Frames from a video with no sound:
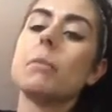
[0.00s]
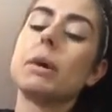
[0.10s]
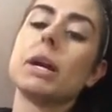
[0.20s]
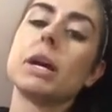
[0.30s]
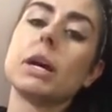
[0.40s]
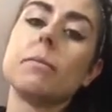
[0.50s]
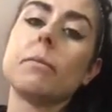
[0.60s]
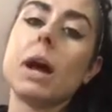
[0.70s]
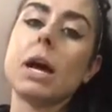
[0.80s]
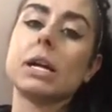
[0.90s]
but
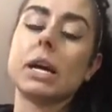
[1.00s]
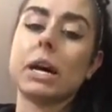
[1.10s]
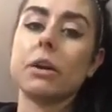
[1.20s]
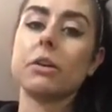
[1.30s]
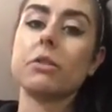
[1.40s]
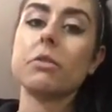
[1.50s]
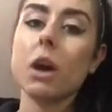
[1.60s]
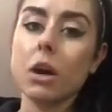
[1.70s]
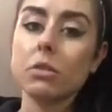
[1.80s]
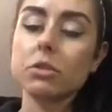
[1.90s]
I hired a new
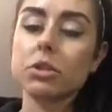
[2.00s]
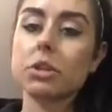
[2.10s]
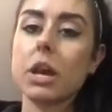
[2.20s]
coach,